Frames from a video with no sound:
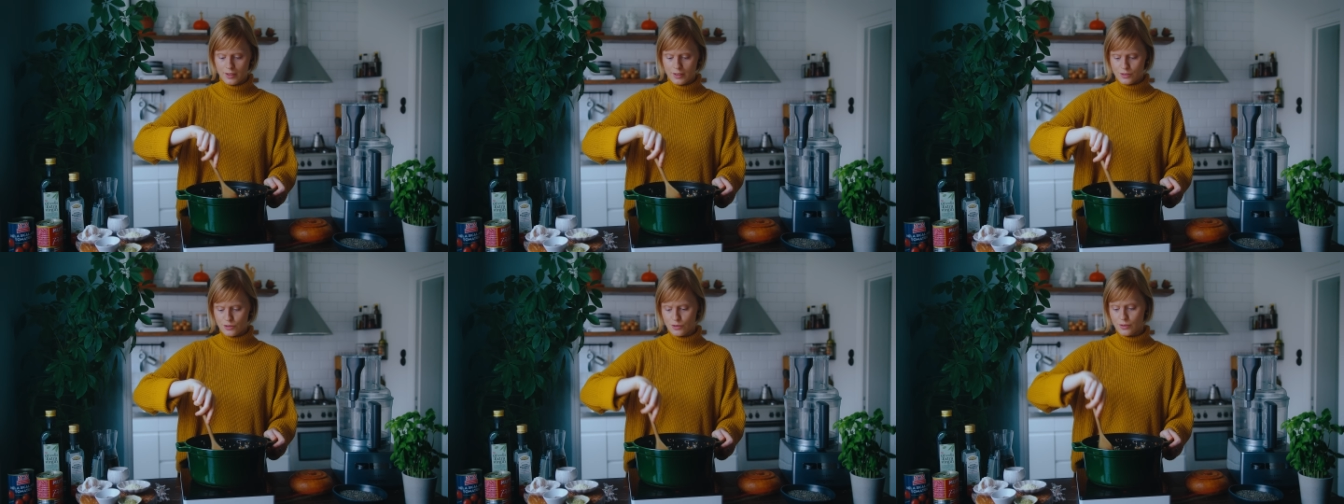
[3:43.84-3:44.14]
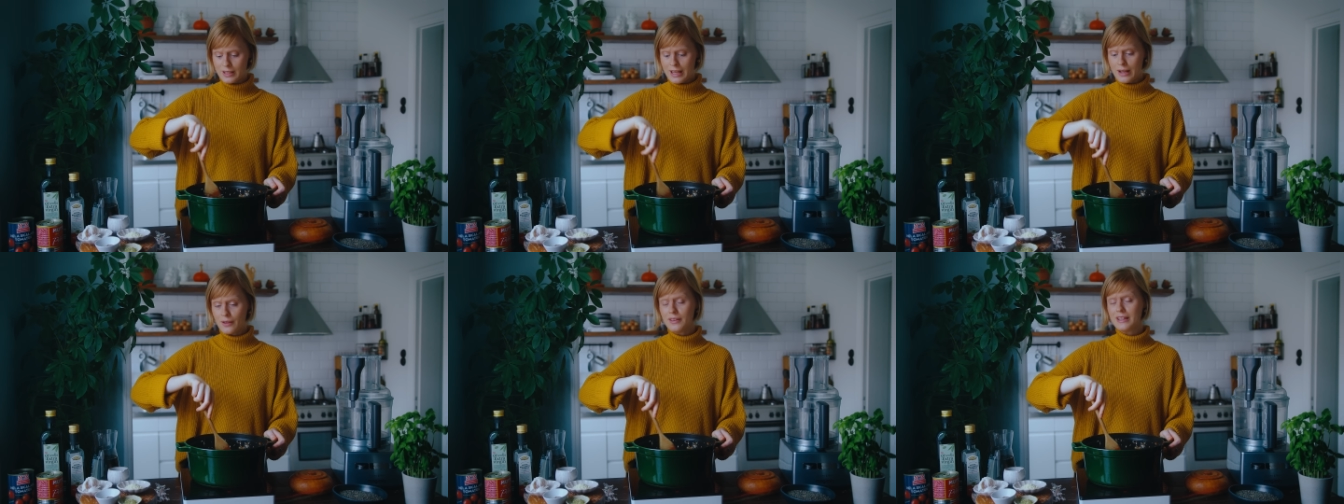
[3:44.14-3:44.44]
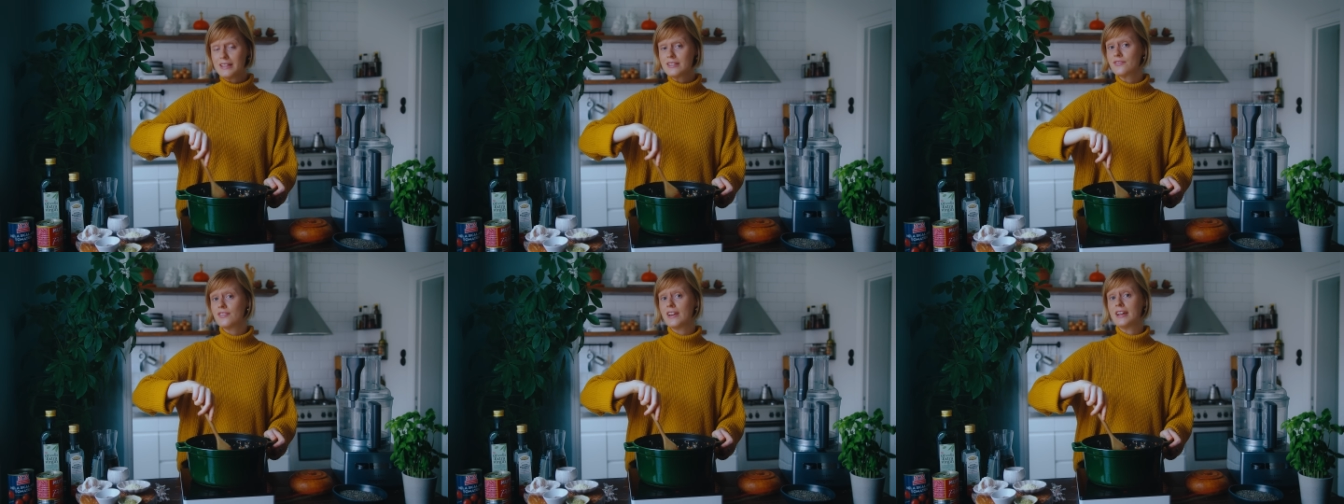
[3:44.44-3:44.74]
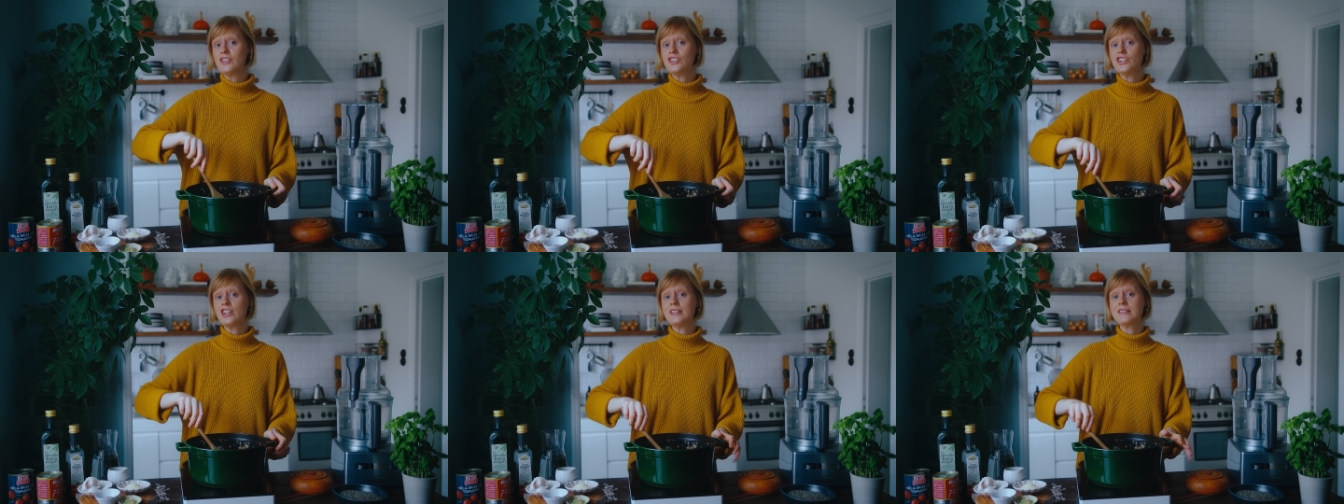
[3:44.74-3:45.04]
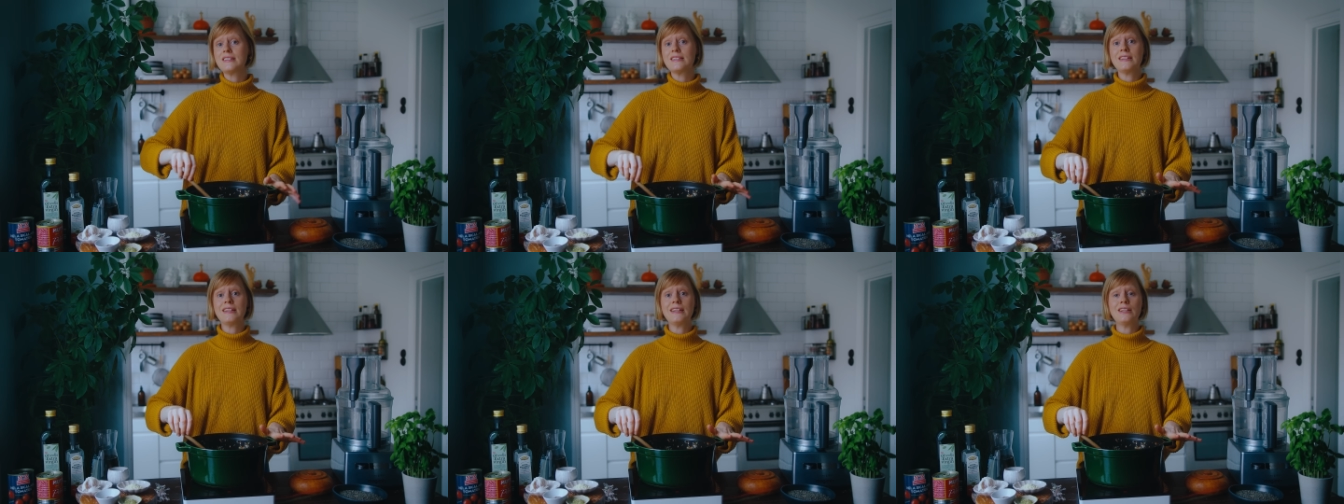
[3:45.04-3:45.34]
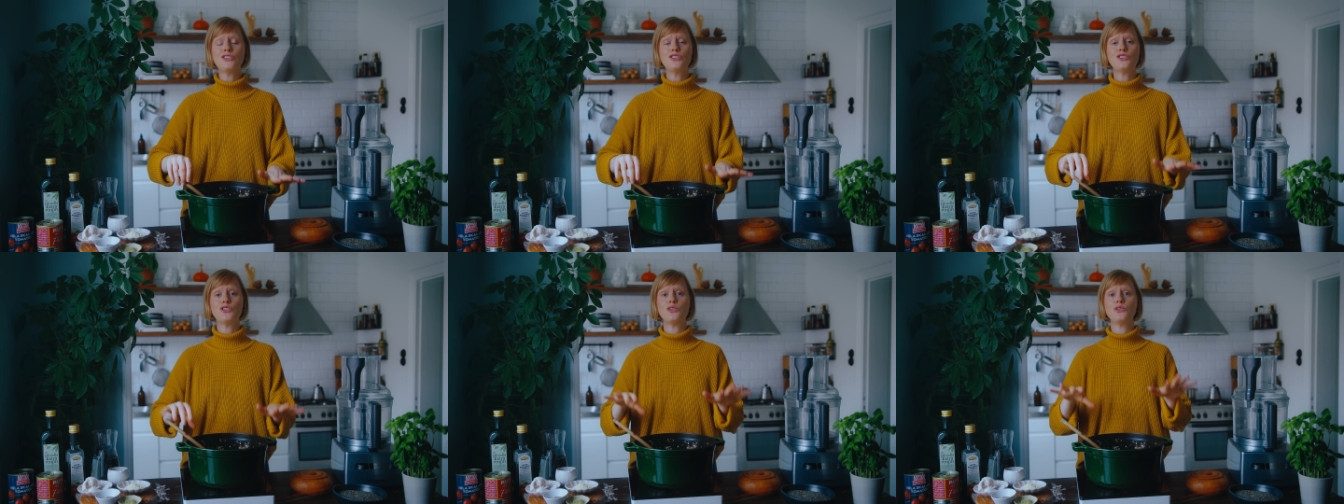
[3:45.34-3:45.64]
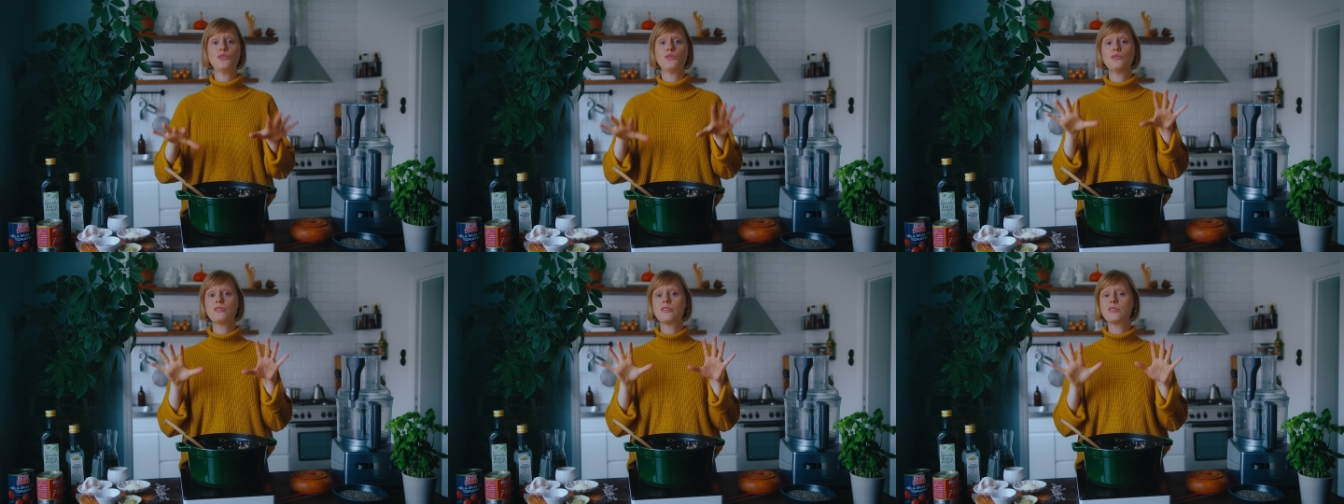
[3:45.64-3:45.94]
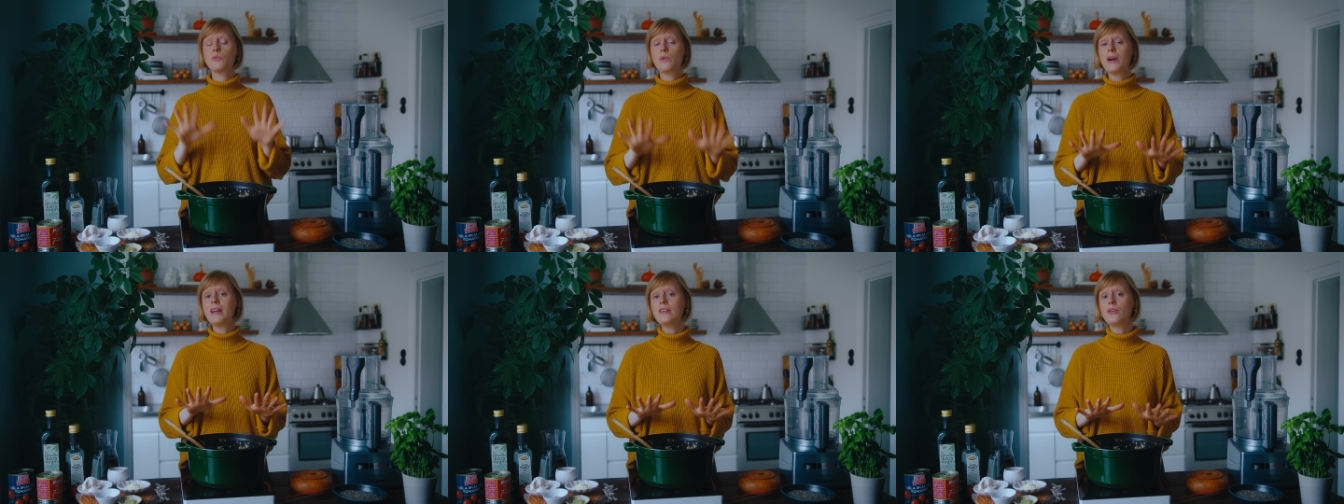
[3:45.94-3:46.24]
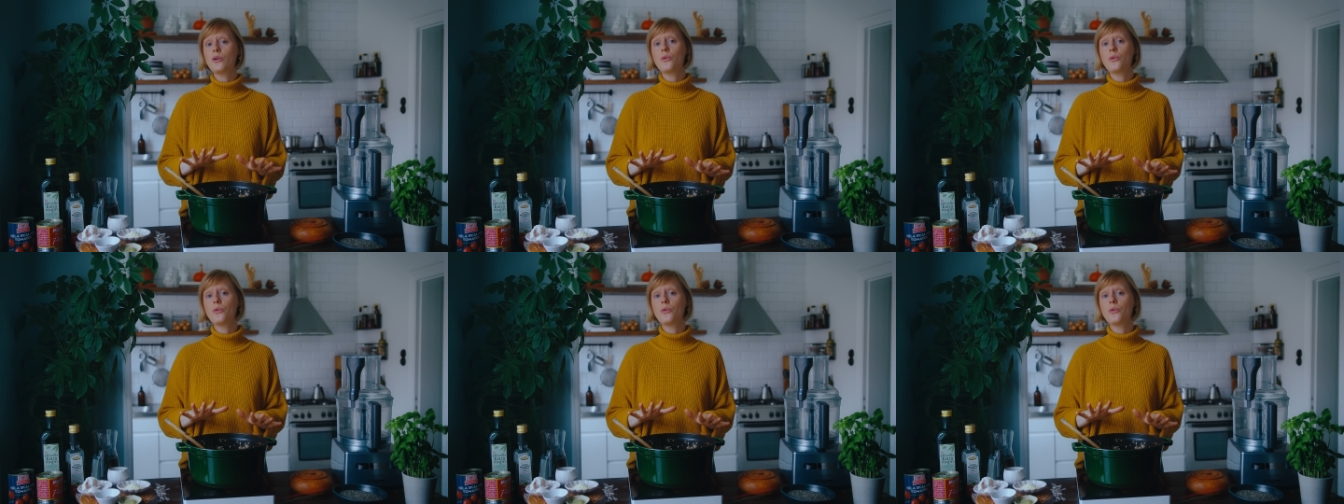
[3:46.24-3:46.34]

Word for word: So now these veggies need to sweat